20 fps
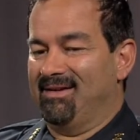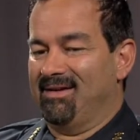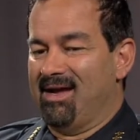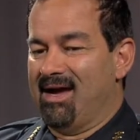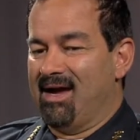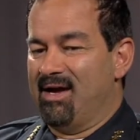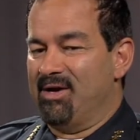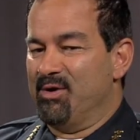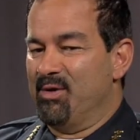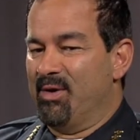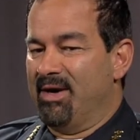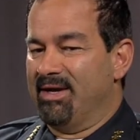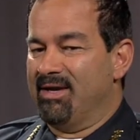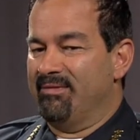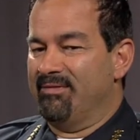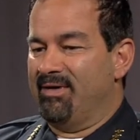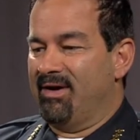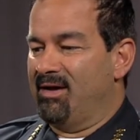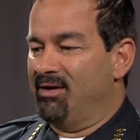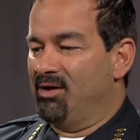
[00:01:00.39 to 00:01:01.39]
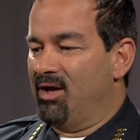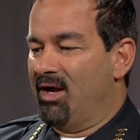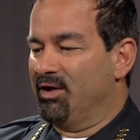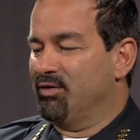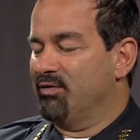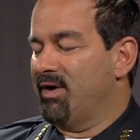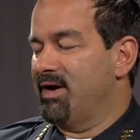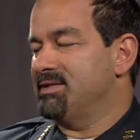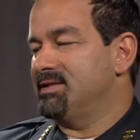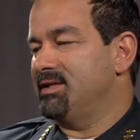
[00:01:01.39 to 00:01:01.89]
Yeah. You know, I give a lot of
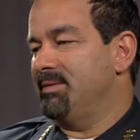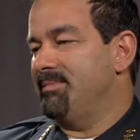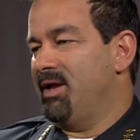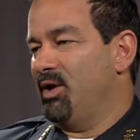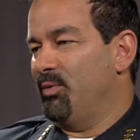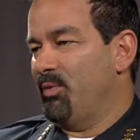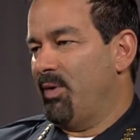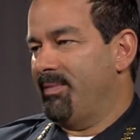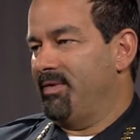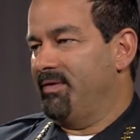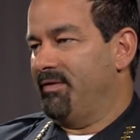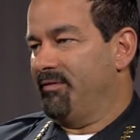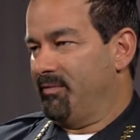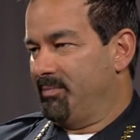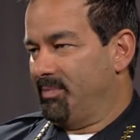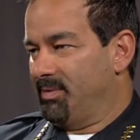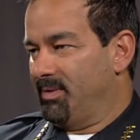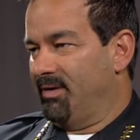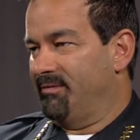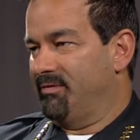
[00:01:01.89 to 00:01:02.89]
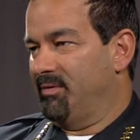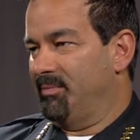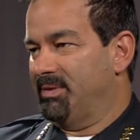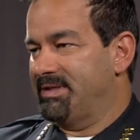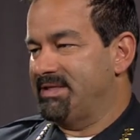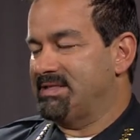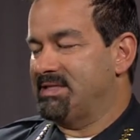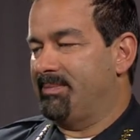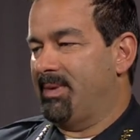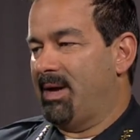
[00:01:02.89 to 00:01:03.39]
credit to the men and women of the
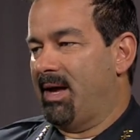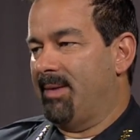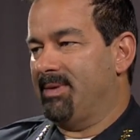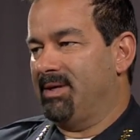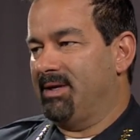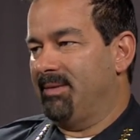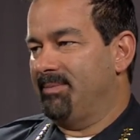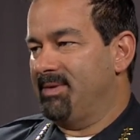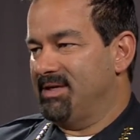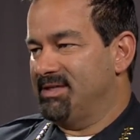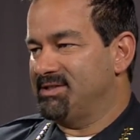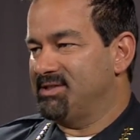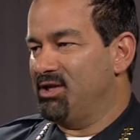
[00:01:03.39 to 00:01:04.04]
police department. I mean, it's